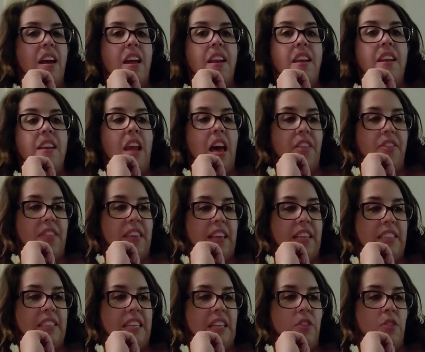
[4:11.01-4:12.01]

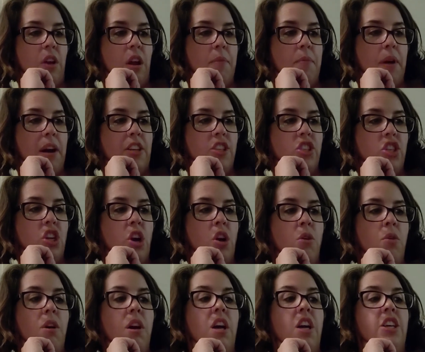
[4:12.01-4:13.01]
Nothing, said Grandpa
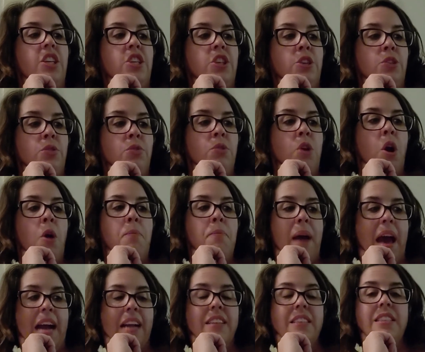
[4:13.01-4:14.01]
Joe. You go
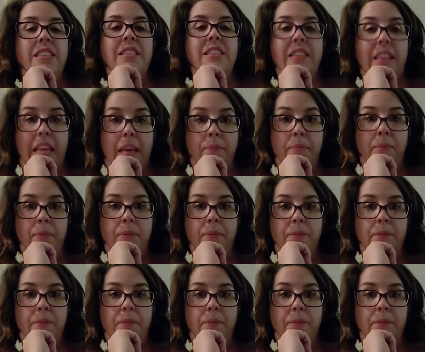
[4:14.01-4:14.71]
back to sleep.